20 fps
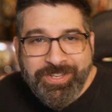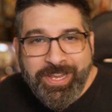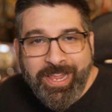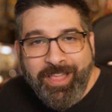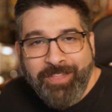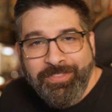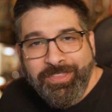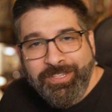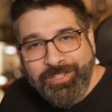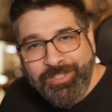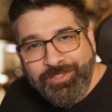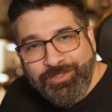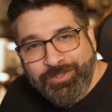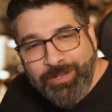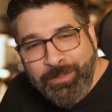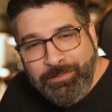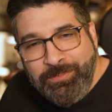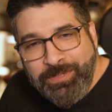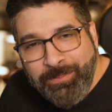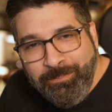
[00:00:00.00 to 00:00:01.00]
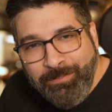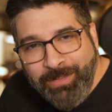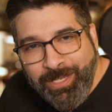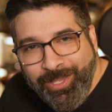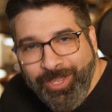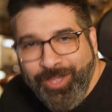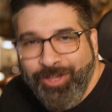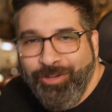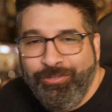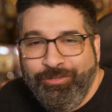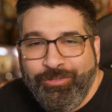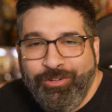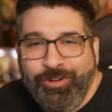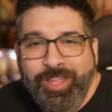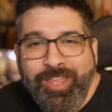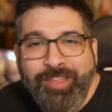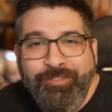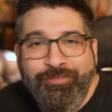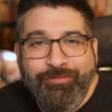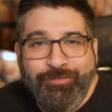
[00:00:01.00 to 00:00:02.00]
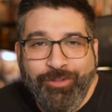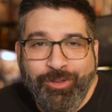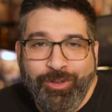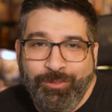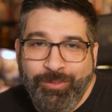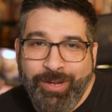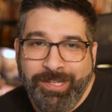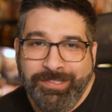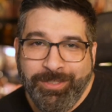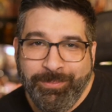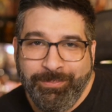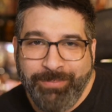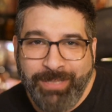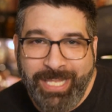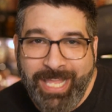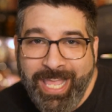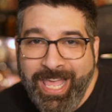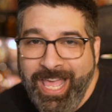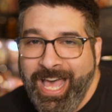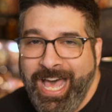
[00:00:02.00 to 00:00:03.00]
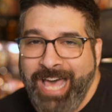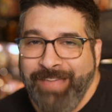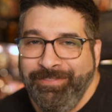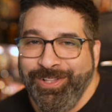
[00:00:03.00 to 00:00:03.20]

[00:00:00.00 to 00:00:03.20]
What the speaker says: check out the description below for a full recipe. I've